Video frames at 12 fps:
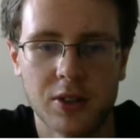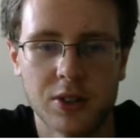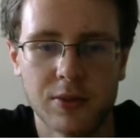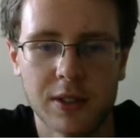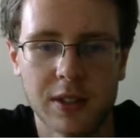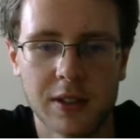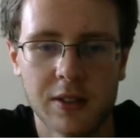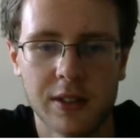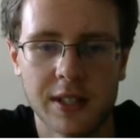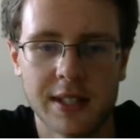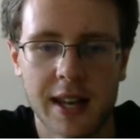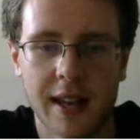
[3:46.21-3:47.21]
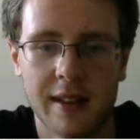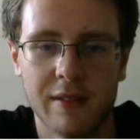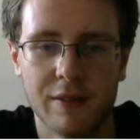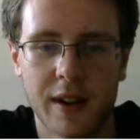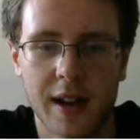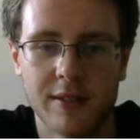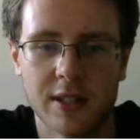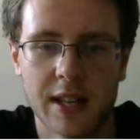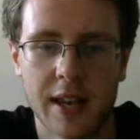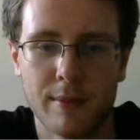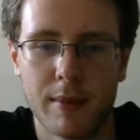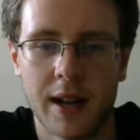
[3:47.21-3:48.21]
so really only 5 to
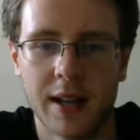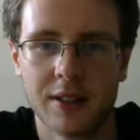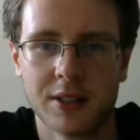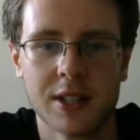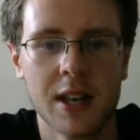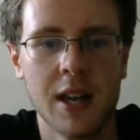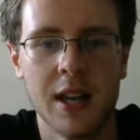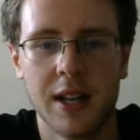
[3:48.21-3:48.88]
10 miles